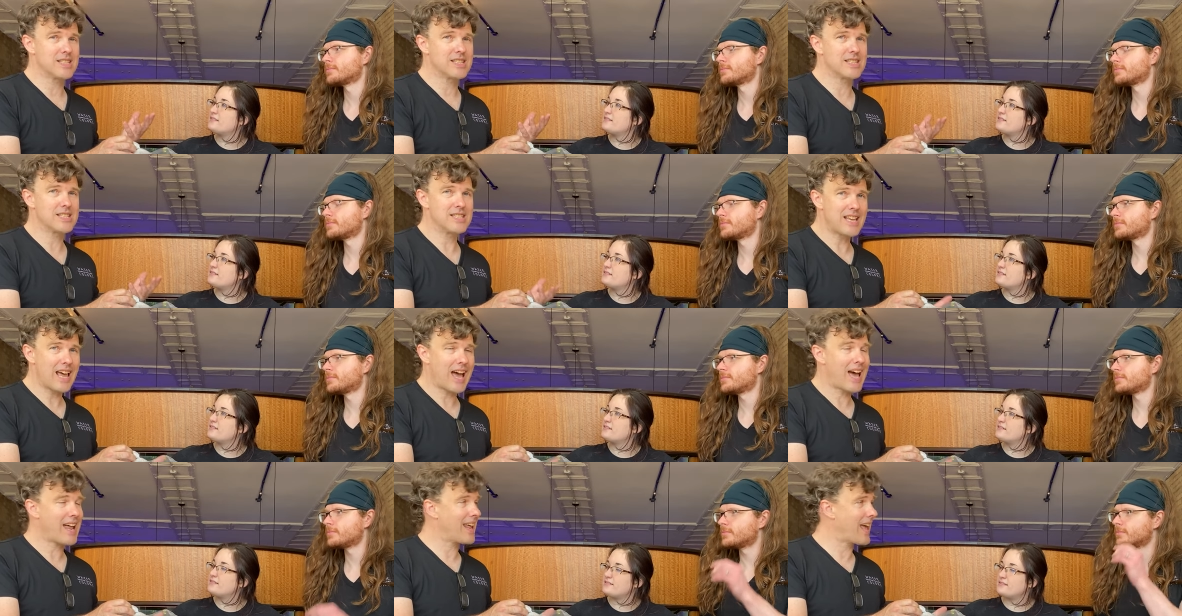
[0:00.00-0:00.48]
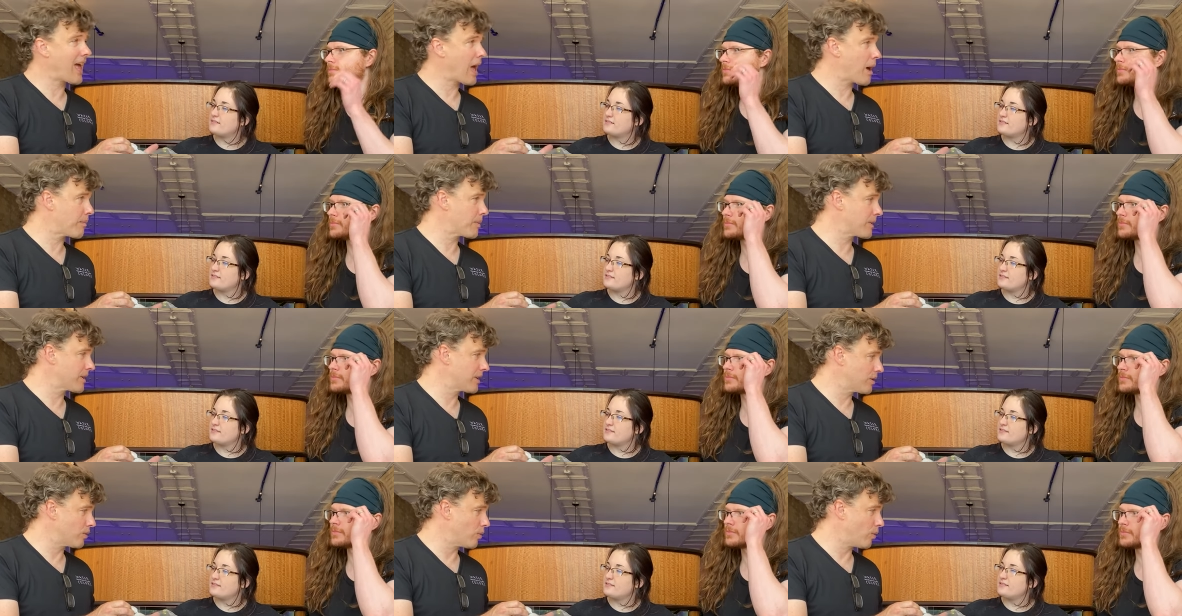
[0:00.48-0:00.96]
Speaker 1: does not
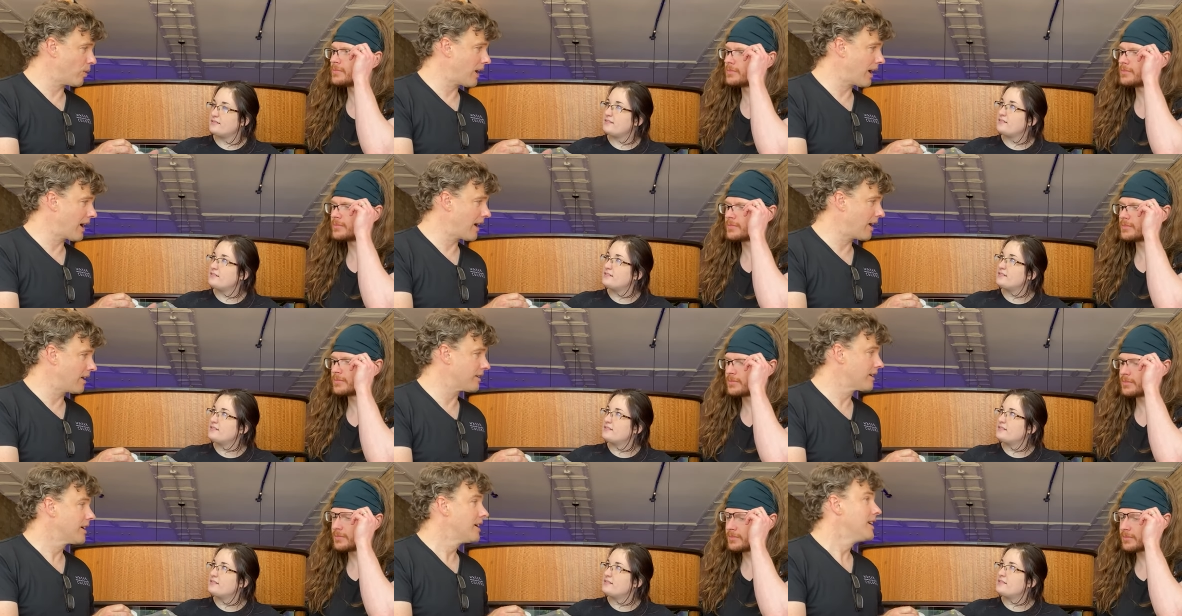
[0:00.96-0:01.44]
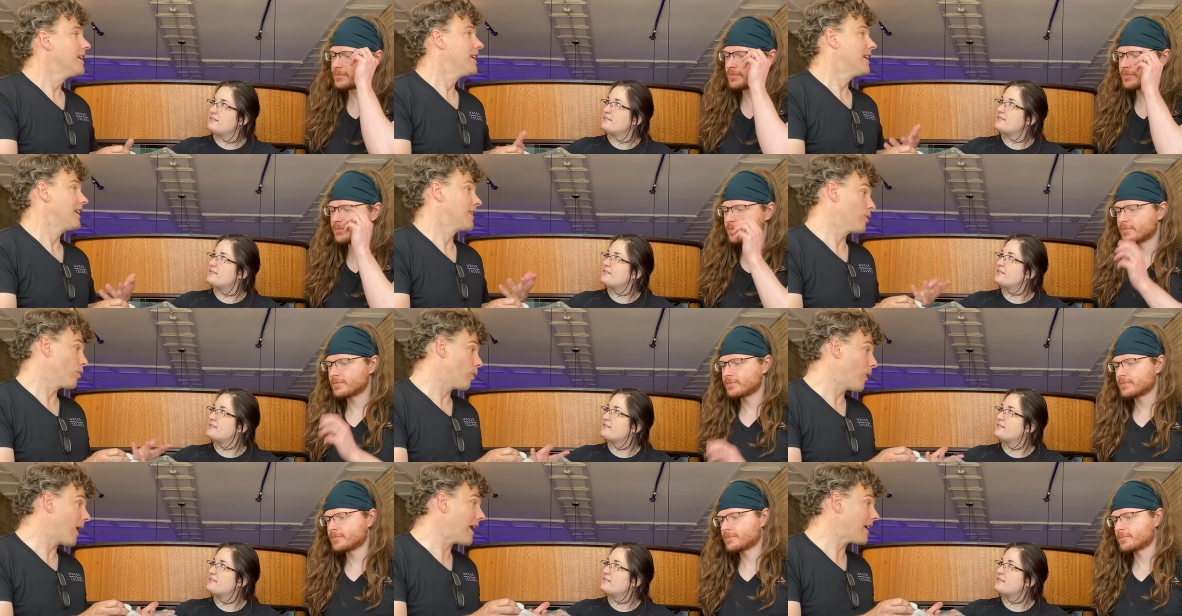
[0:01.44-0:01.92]
happen in the wild.
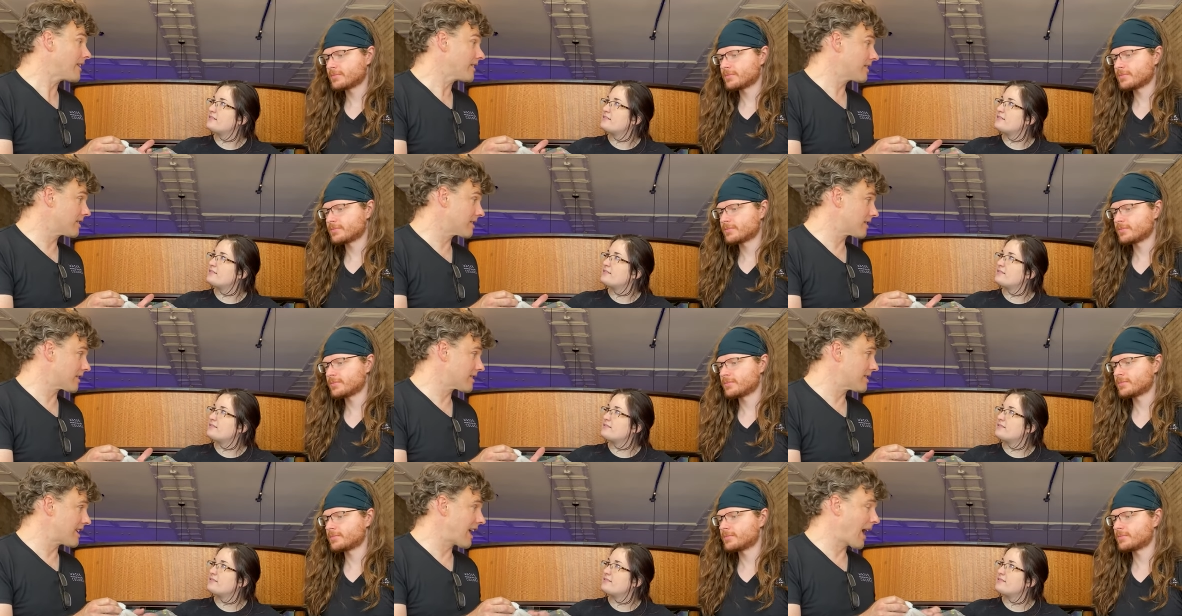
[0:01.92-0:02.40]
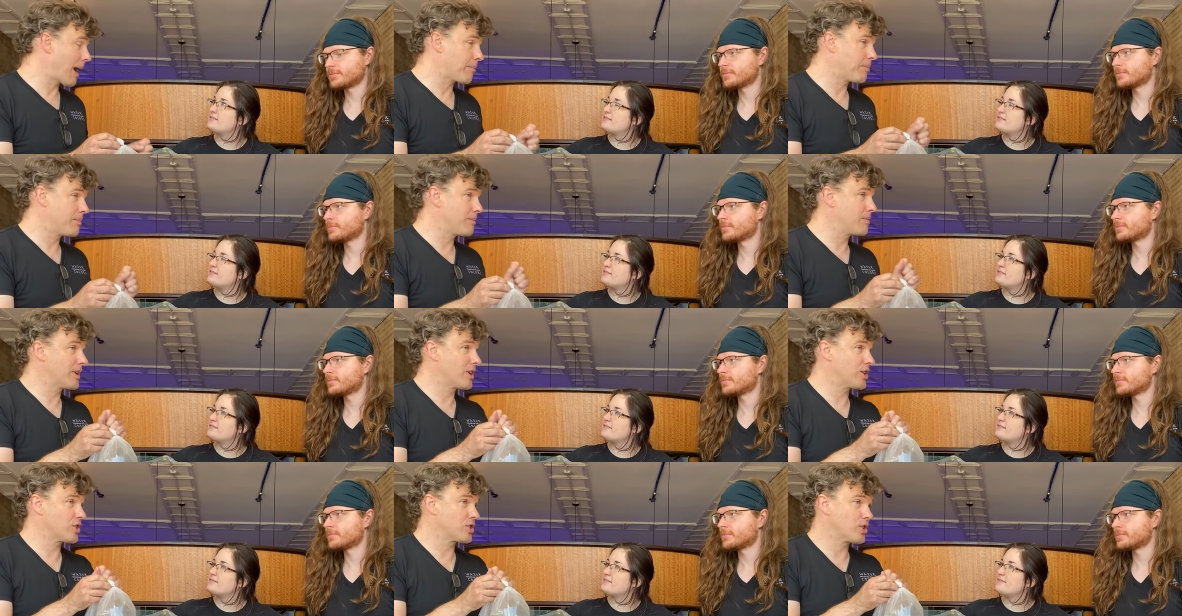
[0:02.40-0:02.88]
In the wild, it doesn't
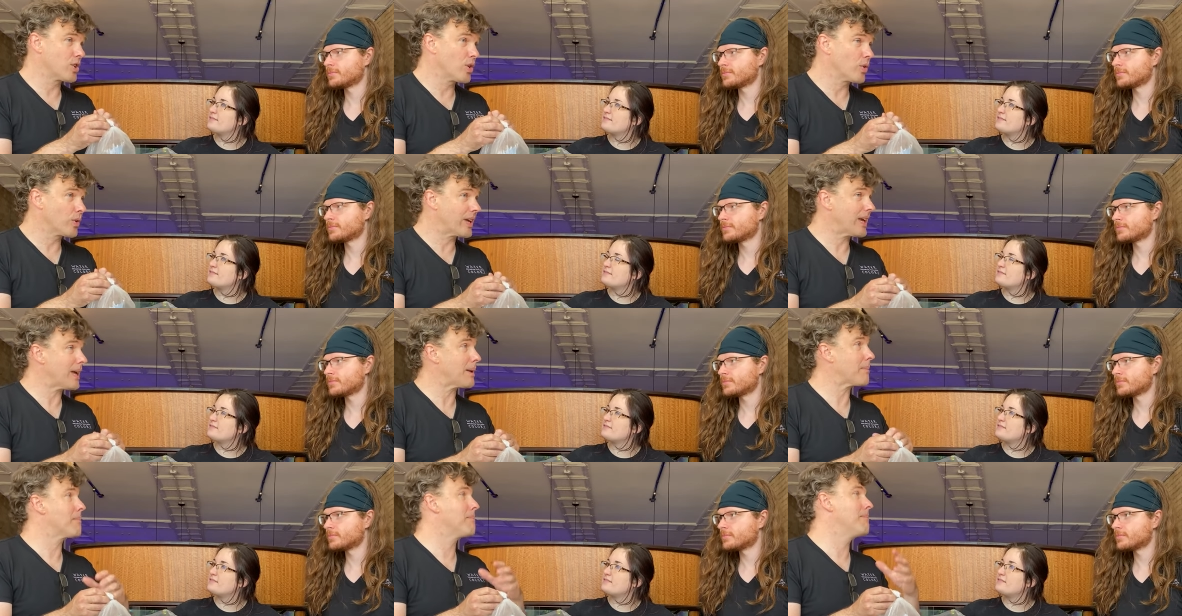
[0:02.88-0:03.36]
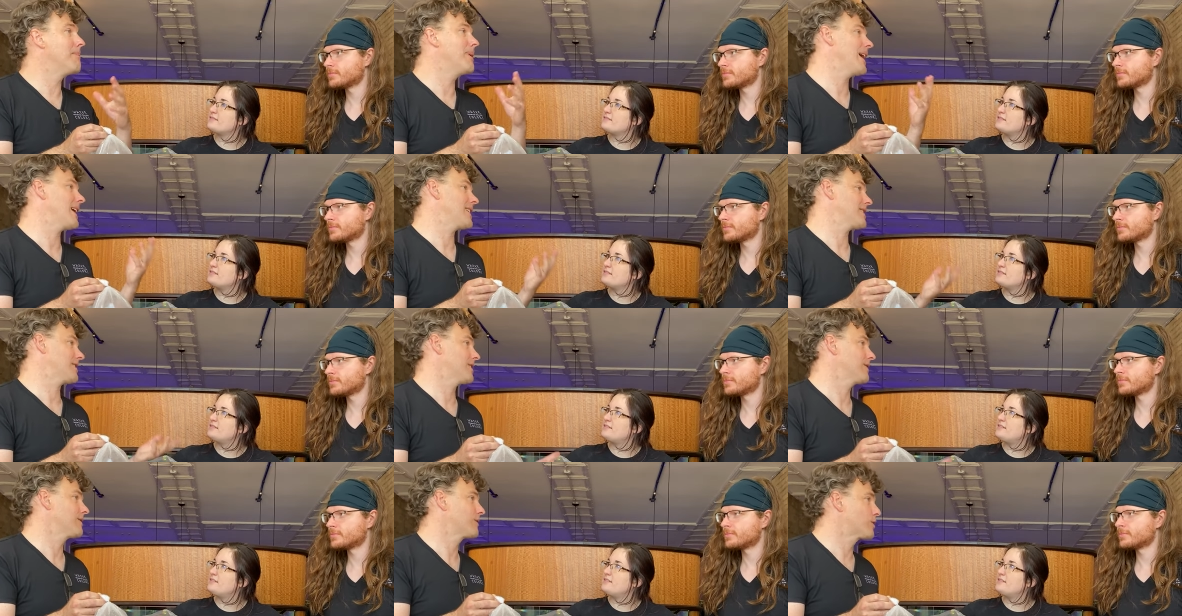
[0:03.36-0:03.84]
happen because you don't get
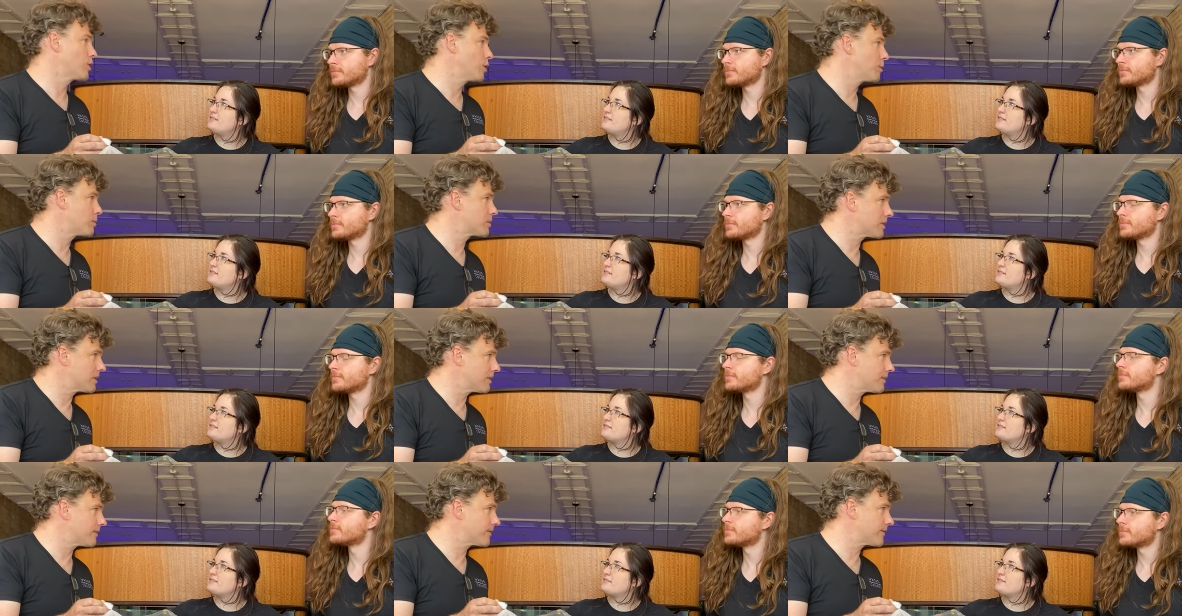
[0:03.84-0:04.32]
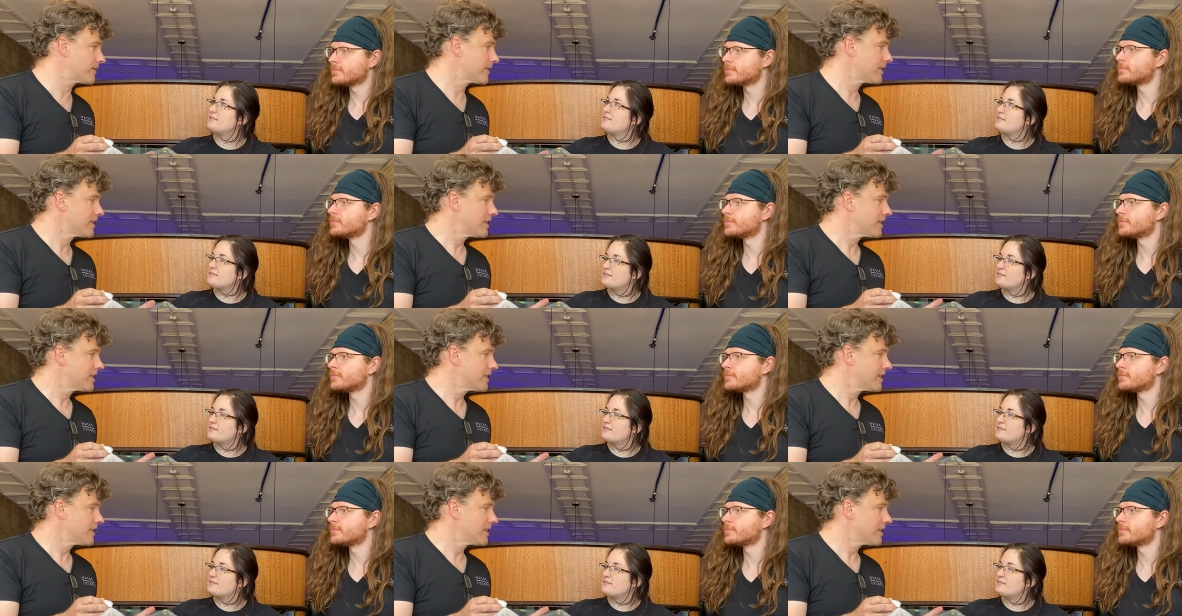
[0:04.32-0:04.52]
massive groups of,